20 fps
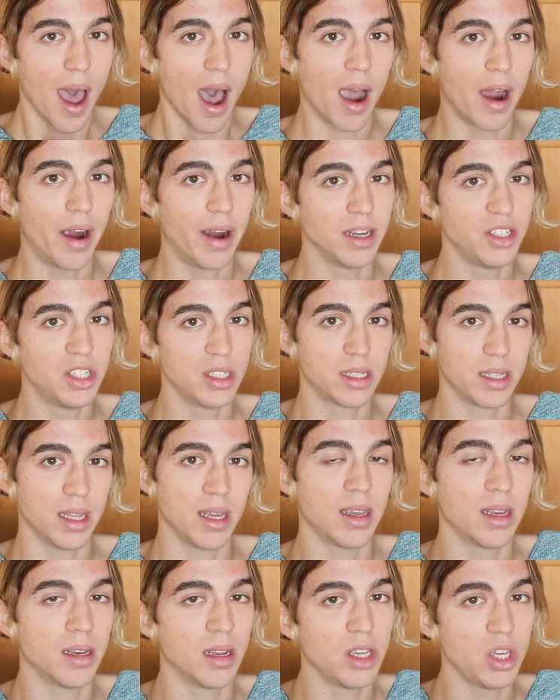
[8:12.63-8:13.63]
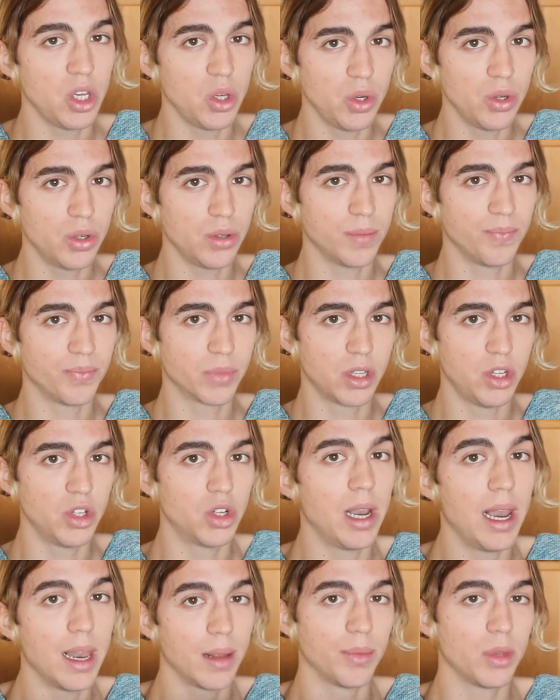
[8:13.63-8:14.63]
are just thinking that
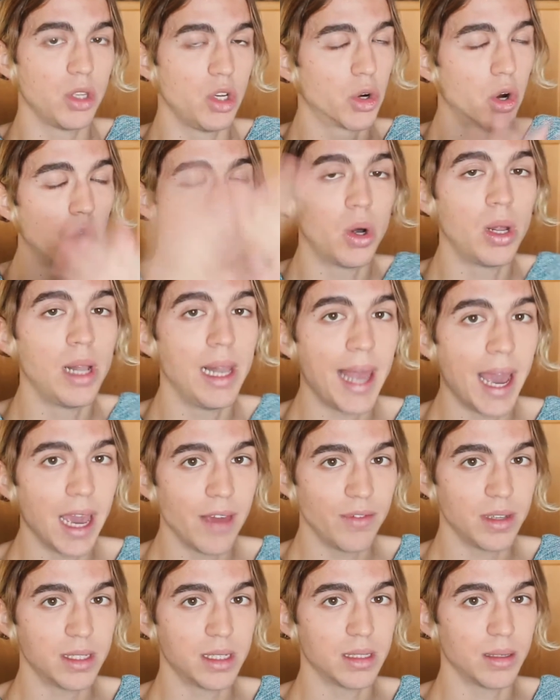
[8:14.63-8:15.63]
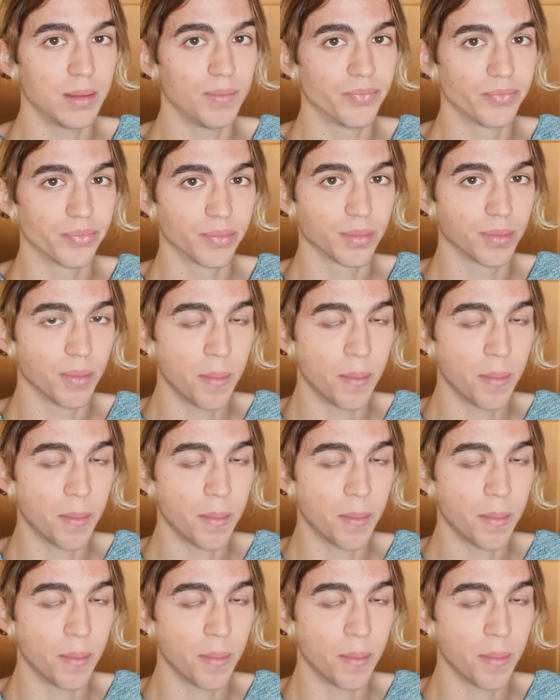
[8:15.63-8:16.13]
your whole life is a